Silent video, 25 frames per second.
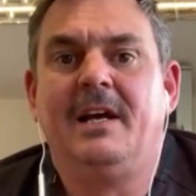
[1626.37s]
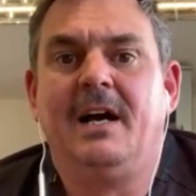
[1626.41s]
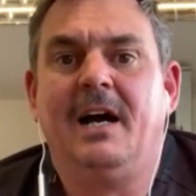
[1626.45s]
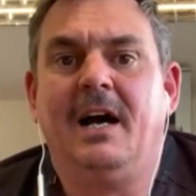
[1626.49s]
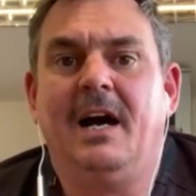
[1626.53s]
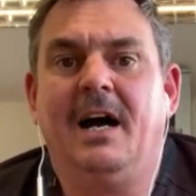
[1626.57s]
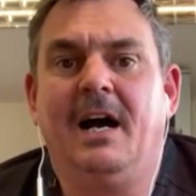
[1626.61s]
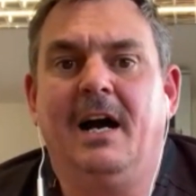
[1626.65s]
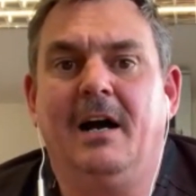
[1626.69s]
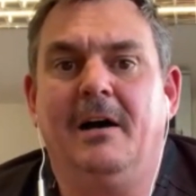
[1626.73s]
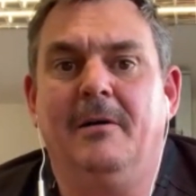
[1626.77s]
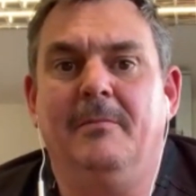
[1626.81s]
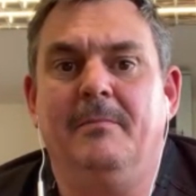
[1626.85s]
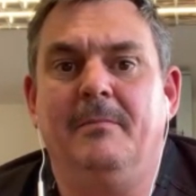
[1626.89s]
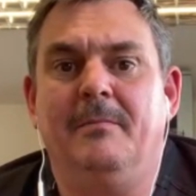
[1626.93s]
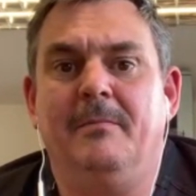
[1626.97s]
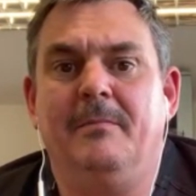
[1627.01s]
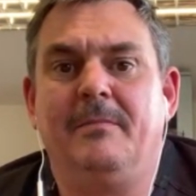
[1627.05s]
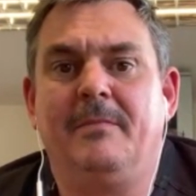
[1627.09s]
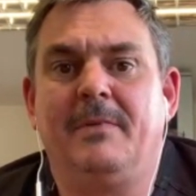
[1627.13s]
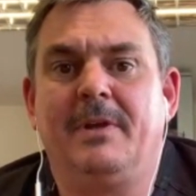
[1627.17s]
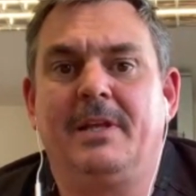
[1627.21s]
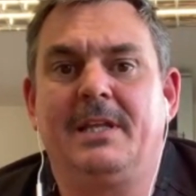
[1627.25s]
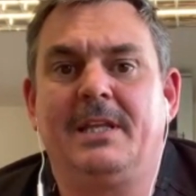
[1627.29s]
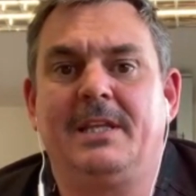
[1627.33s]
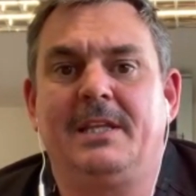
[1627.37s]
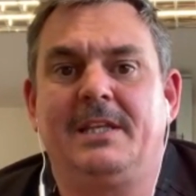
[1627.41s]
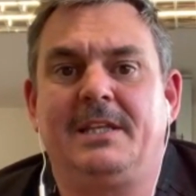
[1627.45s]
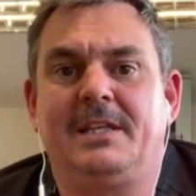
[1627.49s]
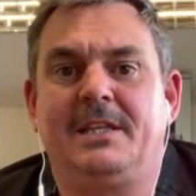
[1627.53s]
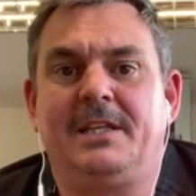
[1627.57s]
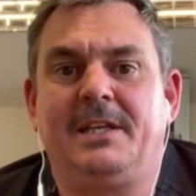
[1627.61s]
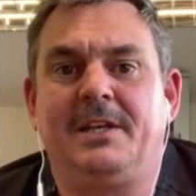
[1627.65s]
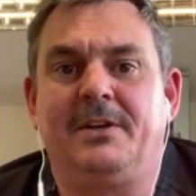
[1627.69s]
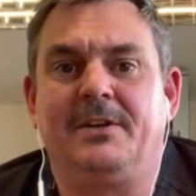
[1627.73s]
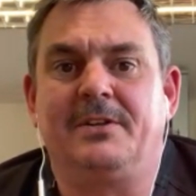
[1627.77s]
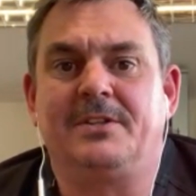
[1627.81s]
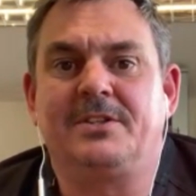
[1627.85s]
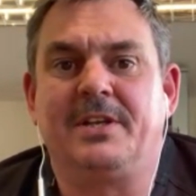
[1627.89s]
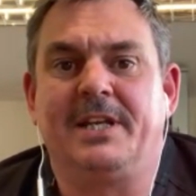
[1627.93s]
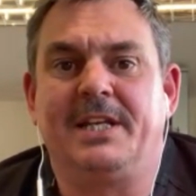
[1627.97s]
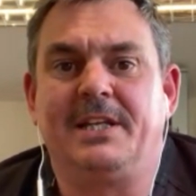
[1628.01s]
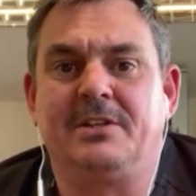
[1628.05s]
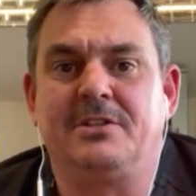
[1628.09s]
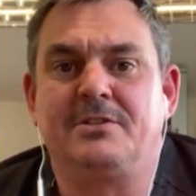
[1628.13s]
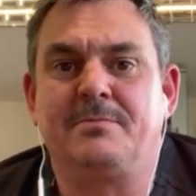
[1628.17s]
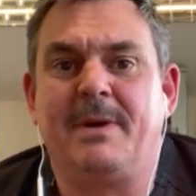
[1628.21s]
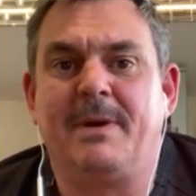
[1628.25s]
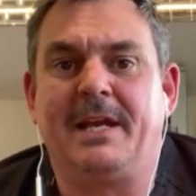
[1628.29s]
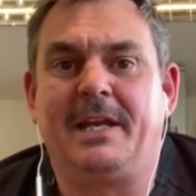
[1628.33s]
So it
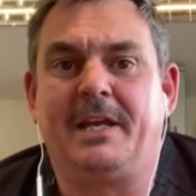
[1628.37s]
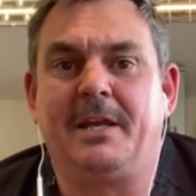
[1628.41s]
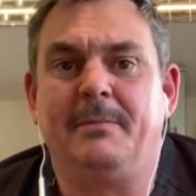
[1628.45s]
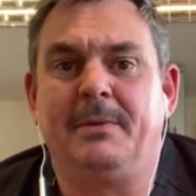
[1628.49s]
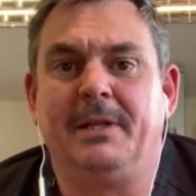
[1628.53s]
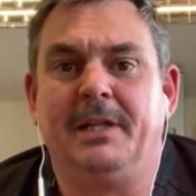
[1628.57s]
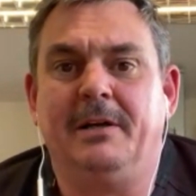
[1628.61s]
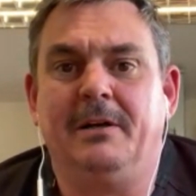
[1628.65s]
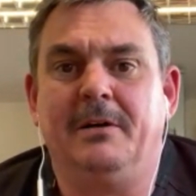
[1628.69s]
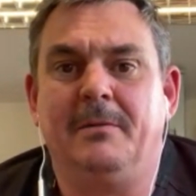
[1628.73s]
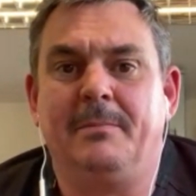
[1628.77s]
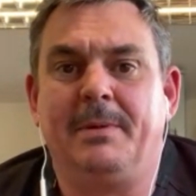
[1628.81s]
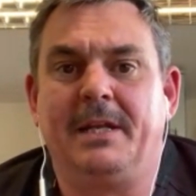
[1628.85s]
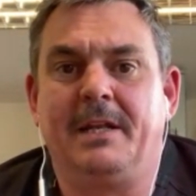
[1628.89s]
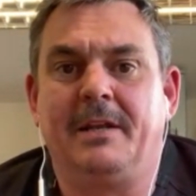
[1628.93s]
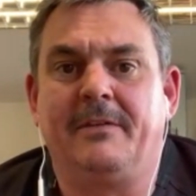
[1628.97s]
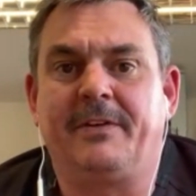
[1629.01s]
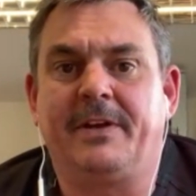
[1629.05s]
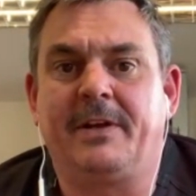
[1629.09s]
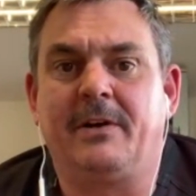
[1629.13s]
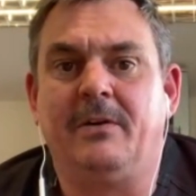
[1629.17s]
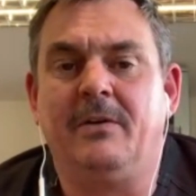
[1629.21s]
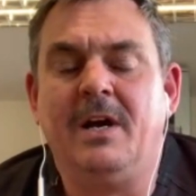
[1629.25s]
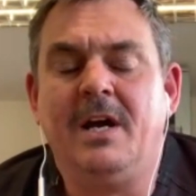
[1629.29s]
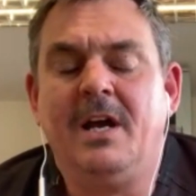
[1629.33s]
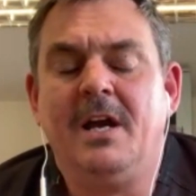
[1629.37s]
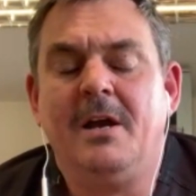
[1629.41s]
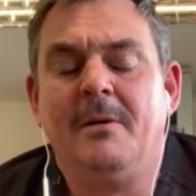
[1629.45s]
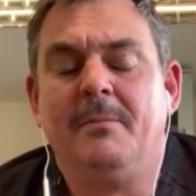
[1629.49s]
does make him a little bit difficult.